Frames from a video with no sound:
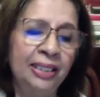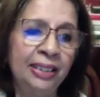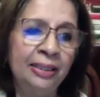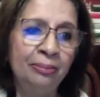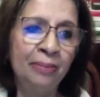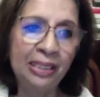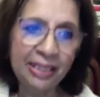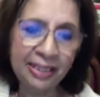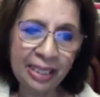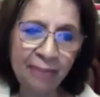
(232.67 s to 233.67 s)
a
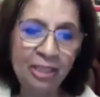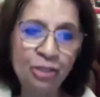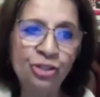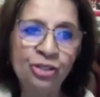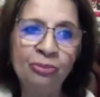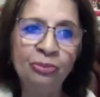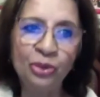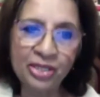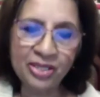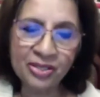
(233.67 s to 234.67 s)
multi-dimensional
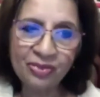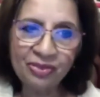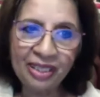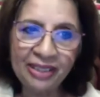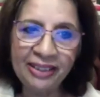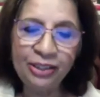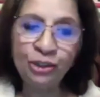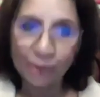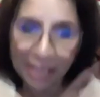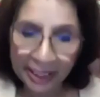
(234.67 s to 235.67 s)
modus vivendi
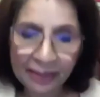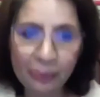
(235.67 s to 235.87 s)
together